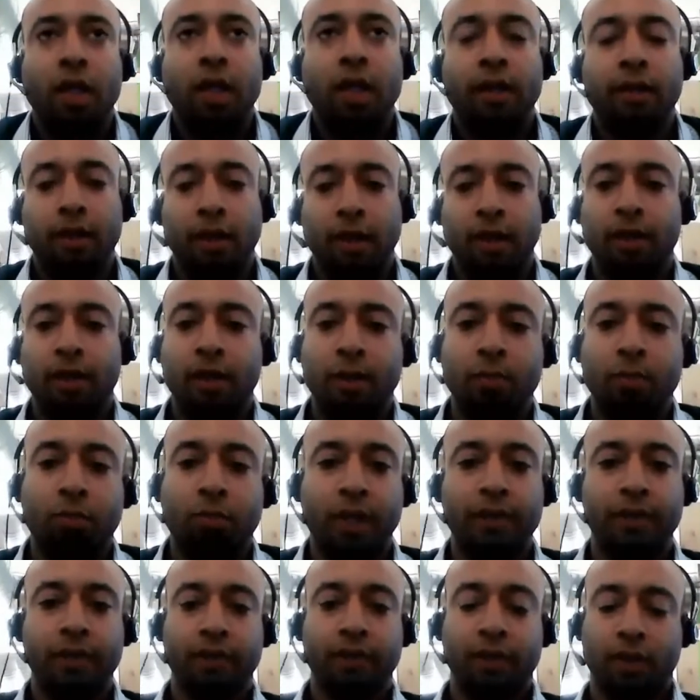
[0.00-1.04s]
it
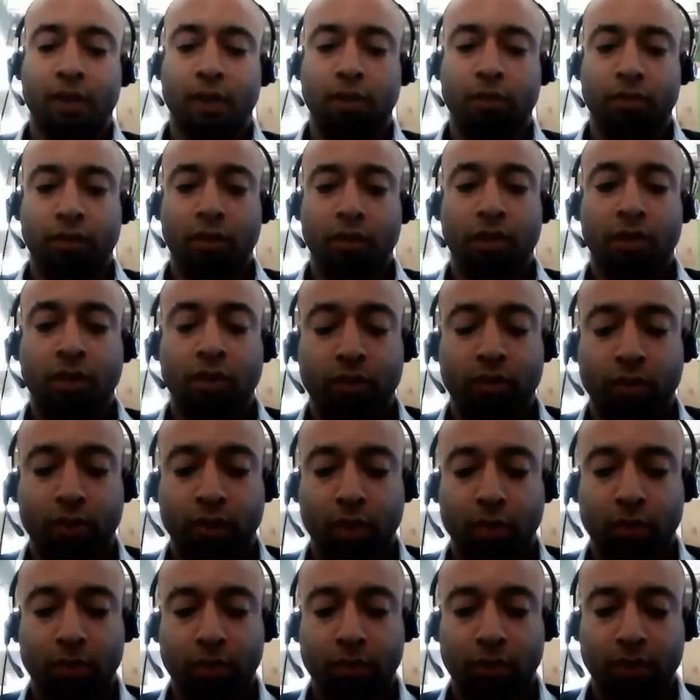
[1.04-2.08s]
embraces kind of
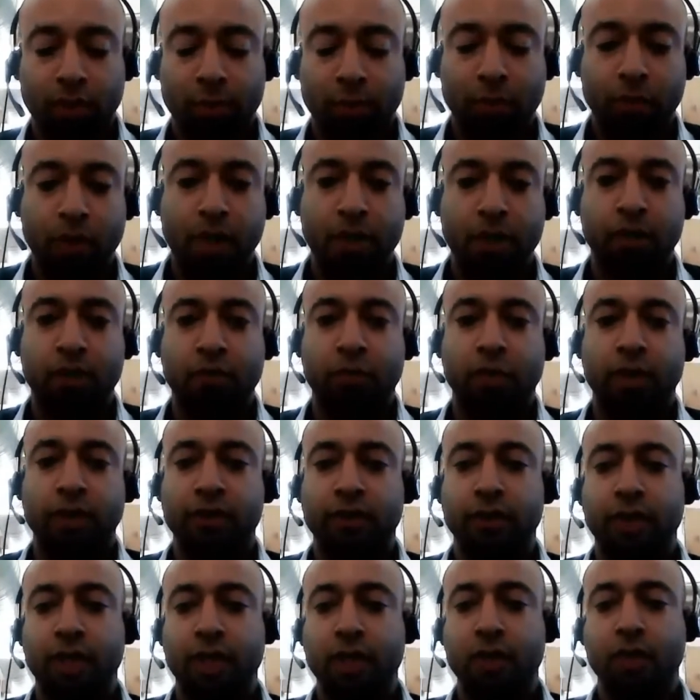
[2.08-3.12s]
the separation of
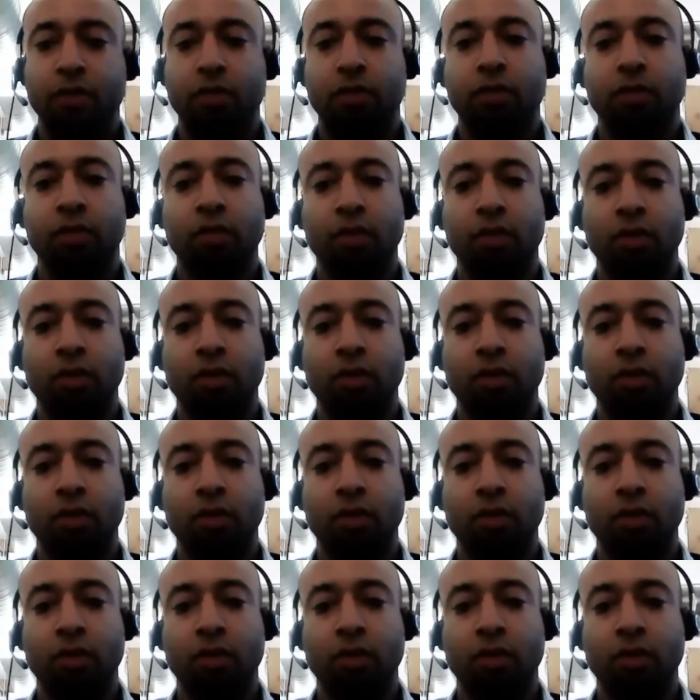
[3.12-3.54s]
presentation.